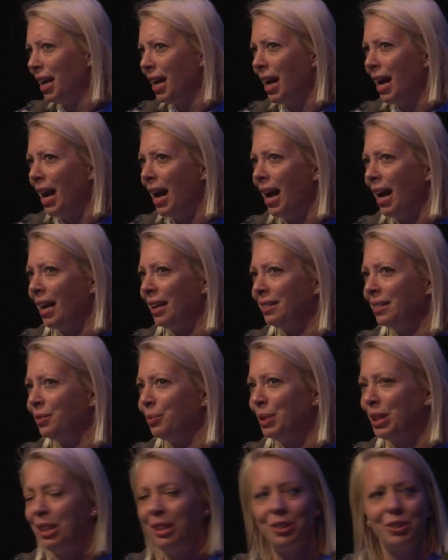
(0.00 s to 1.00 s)
And
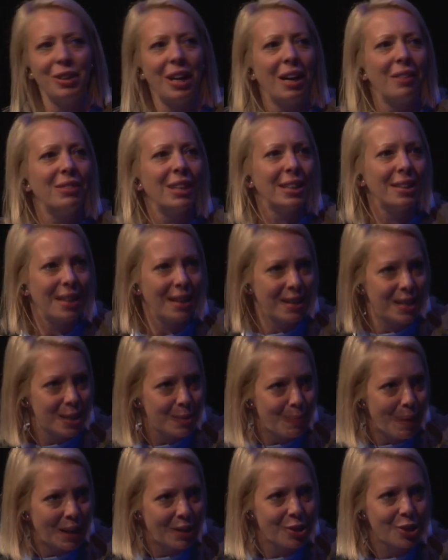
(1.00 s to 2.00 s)
we need to have that
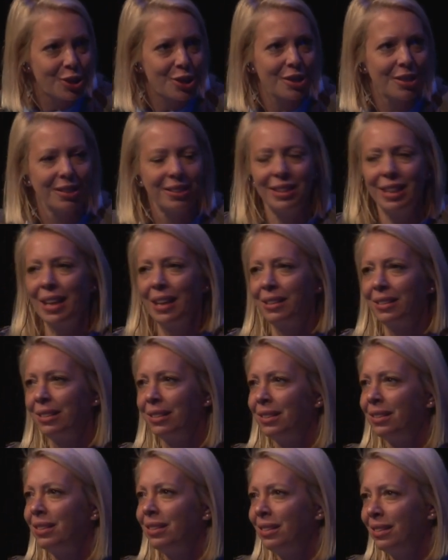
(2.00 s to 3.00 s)
expansion, then
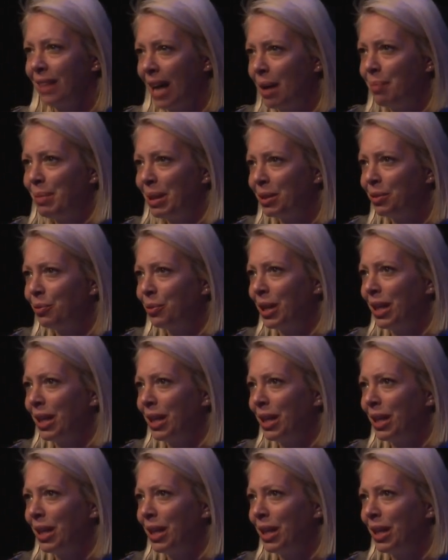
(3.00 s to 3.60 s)
Damien really